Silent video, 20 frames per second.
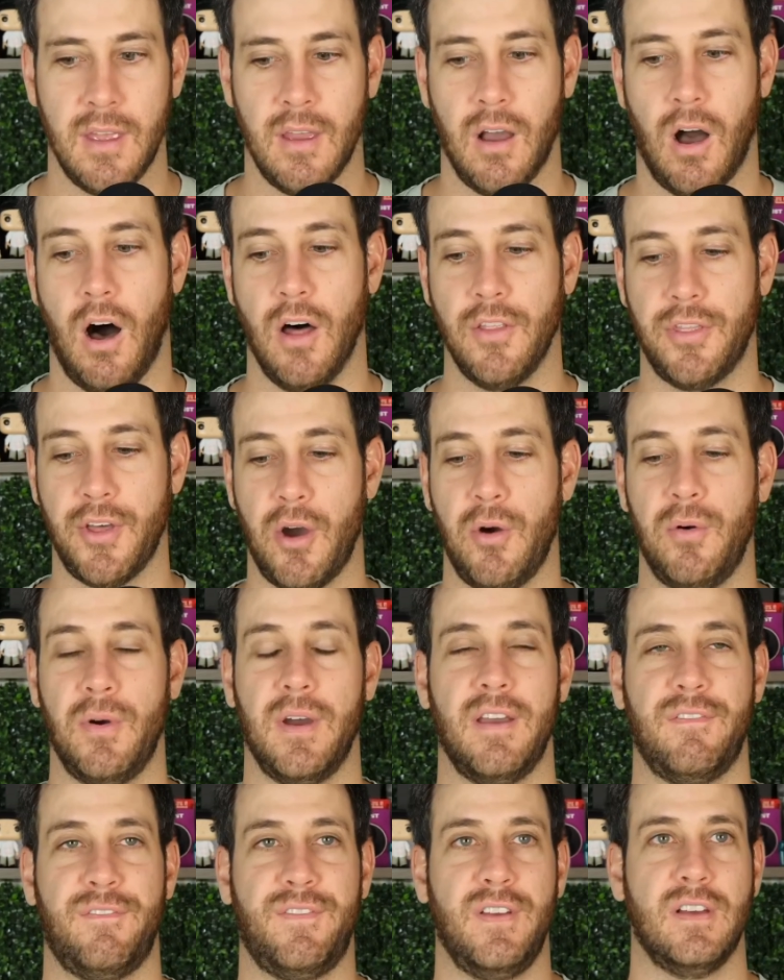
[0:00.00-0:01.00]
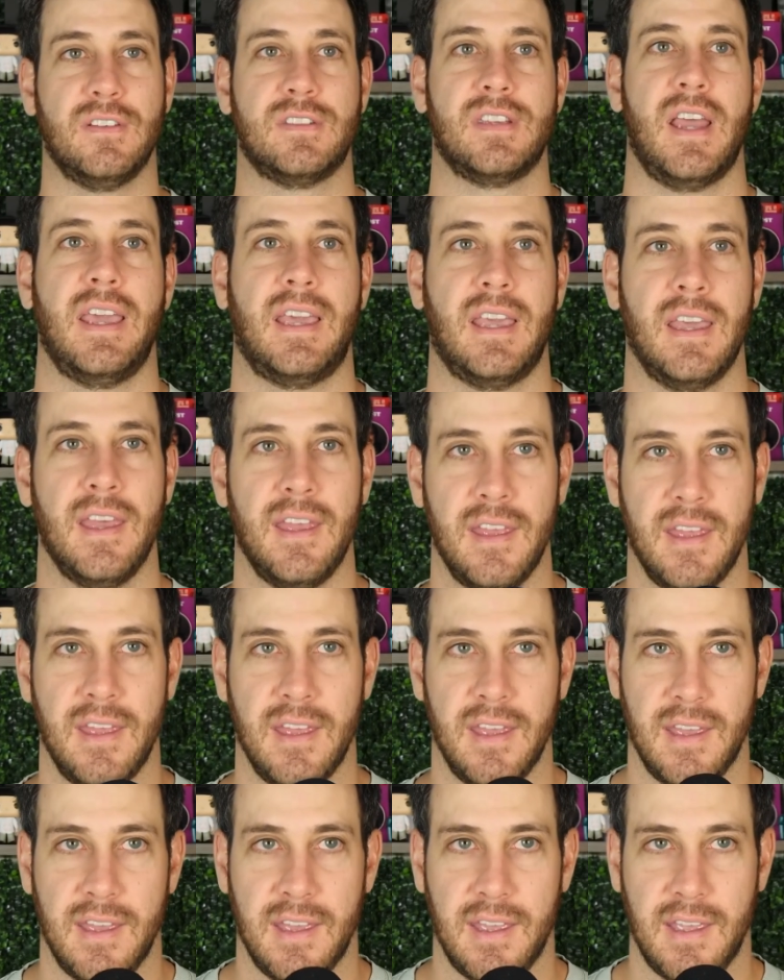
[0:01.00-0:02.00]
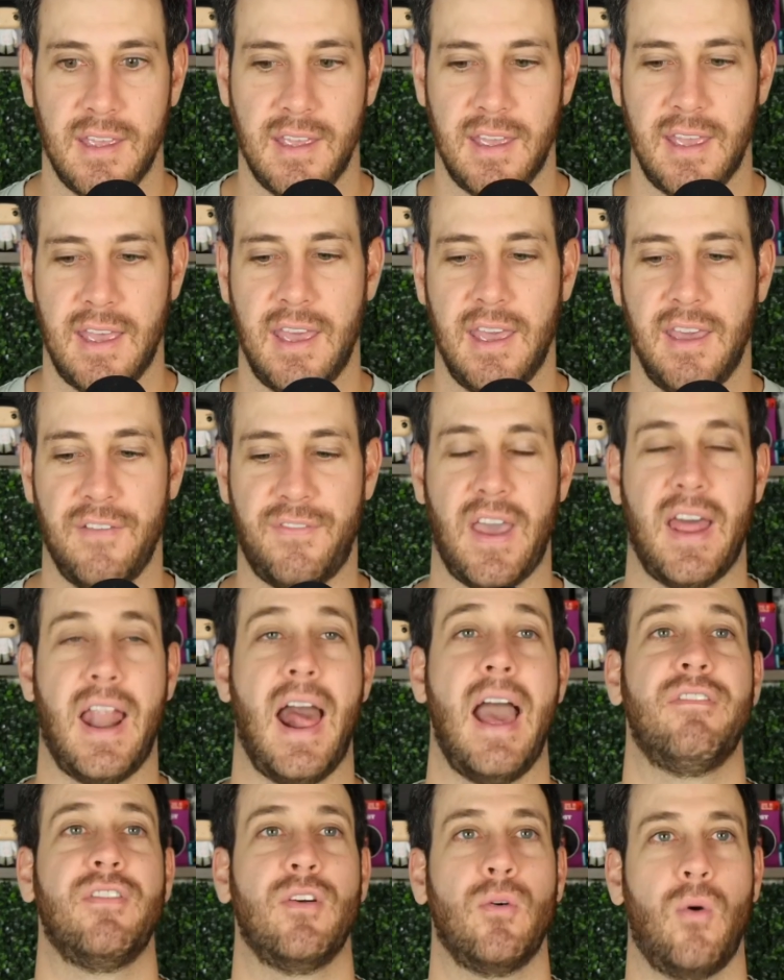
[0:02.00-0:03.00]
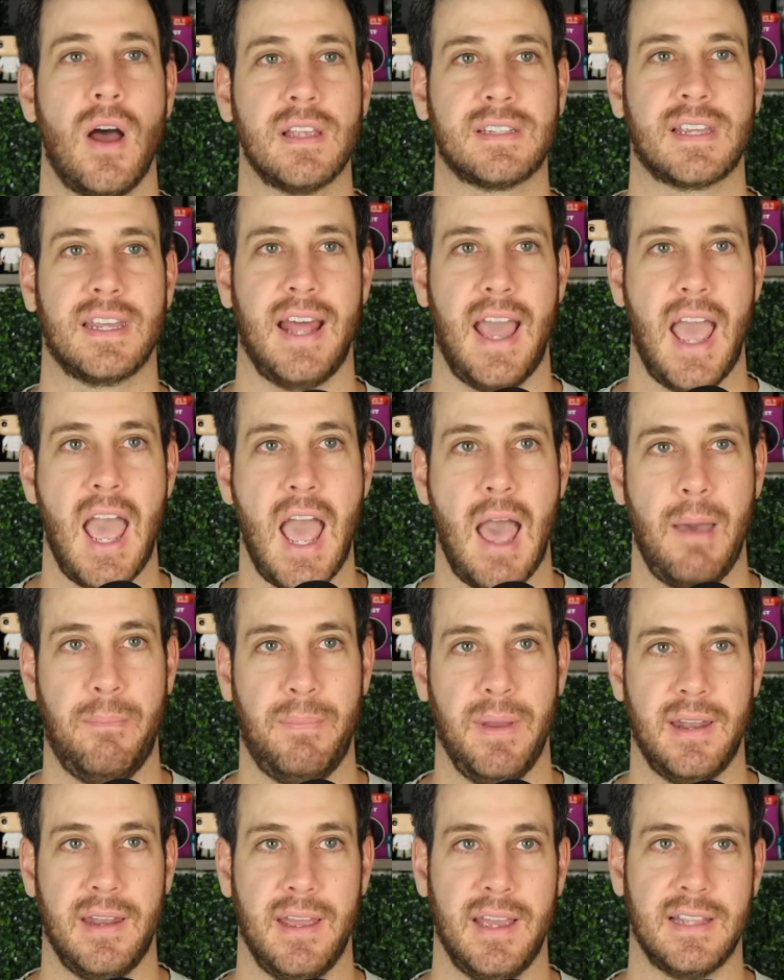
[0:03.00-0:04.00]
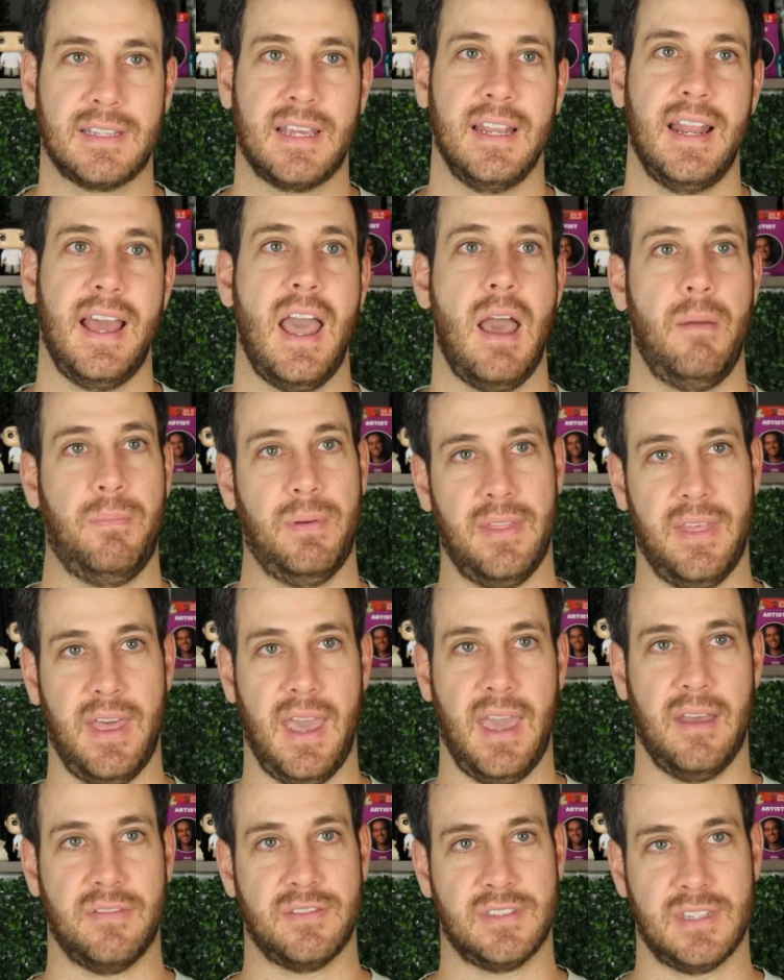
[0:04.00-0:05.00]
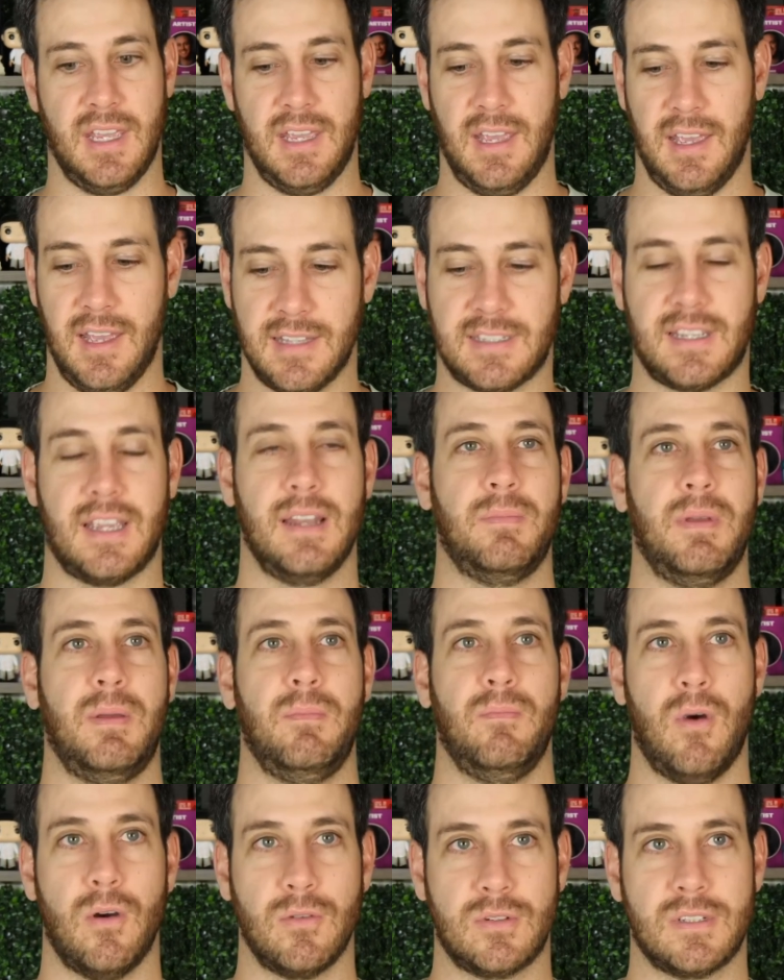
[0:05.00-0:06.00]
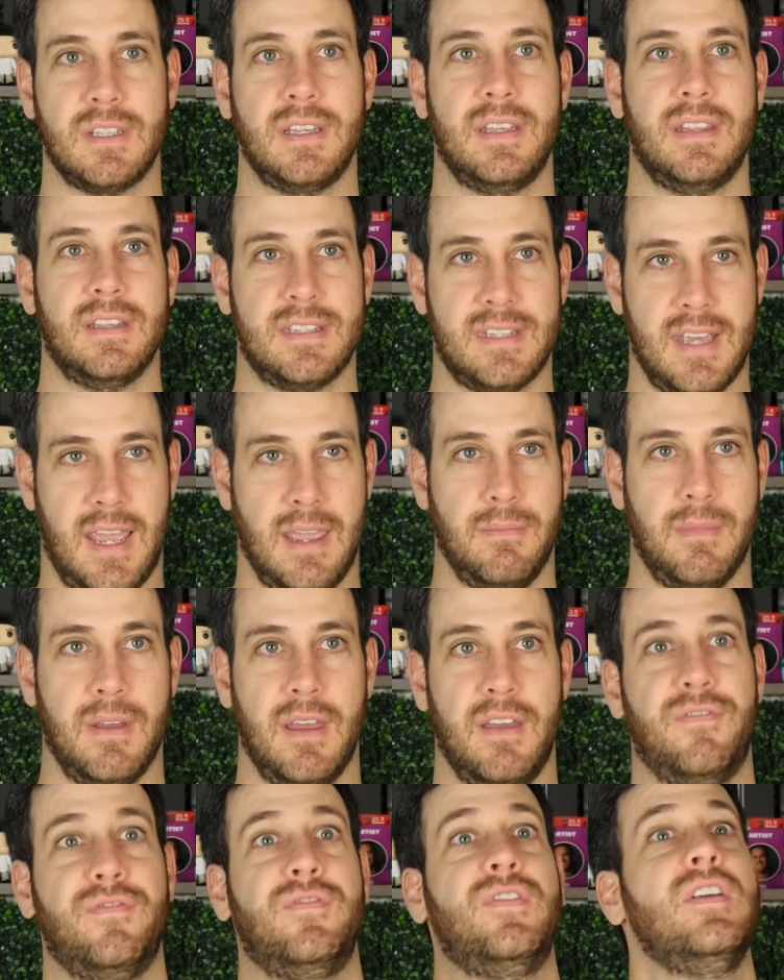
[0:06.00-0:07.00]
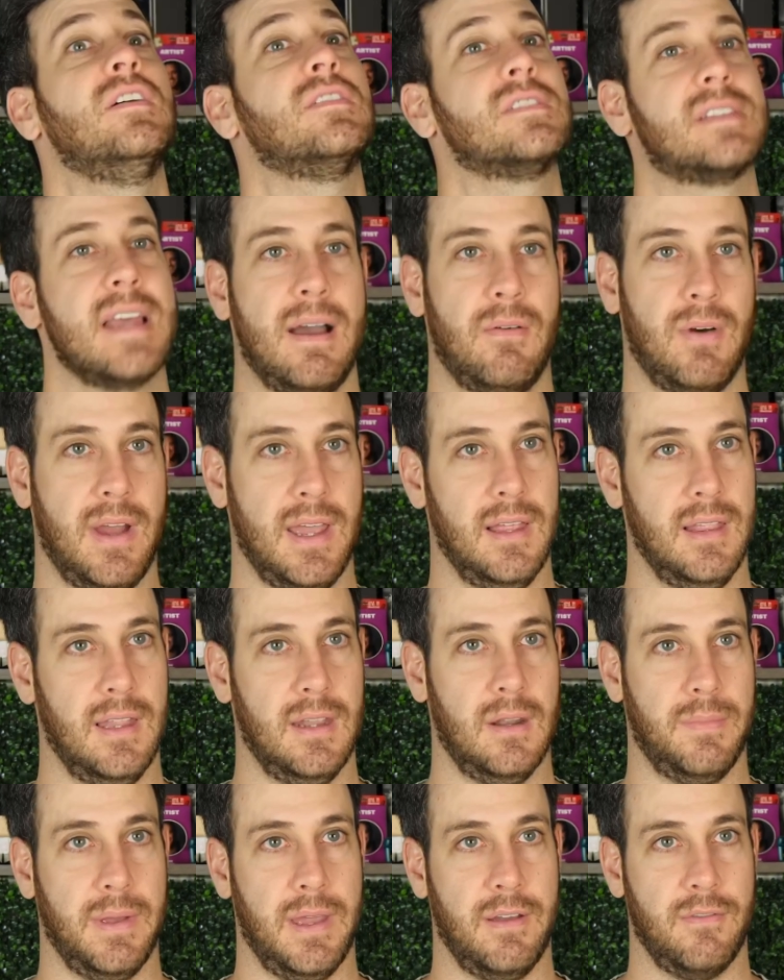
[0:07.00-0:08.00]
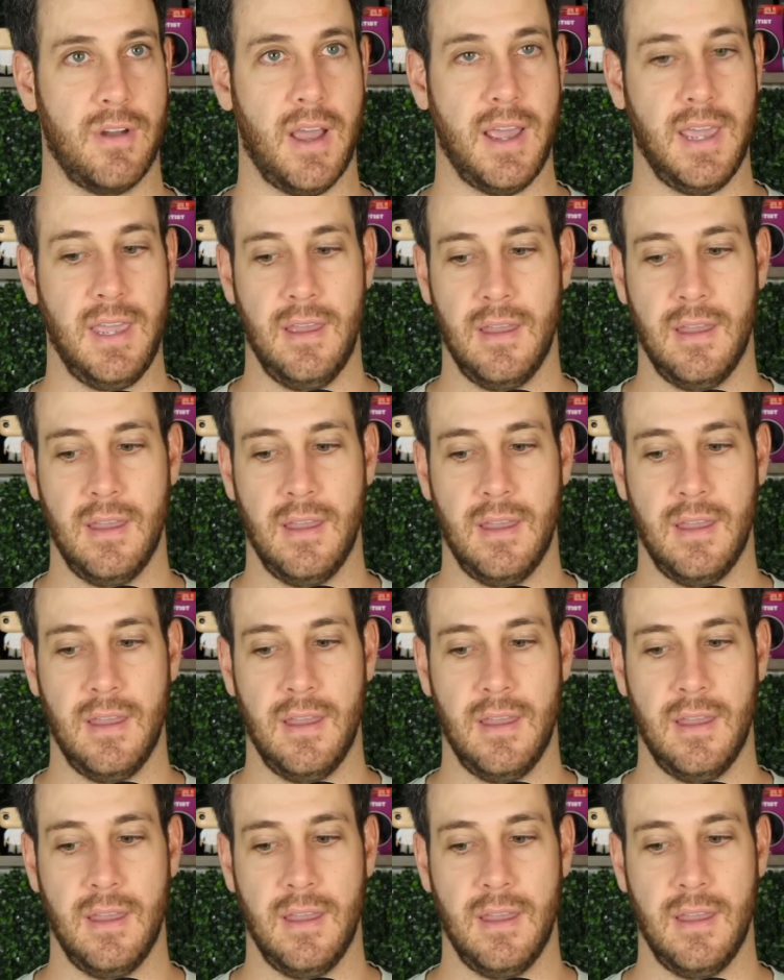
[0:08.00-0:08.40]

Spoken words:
Although it feels like if it ever was going to happen, it's going to happen in the AFC. It's going to be mostly the same. It feels that way a little bit, right?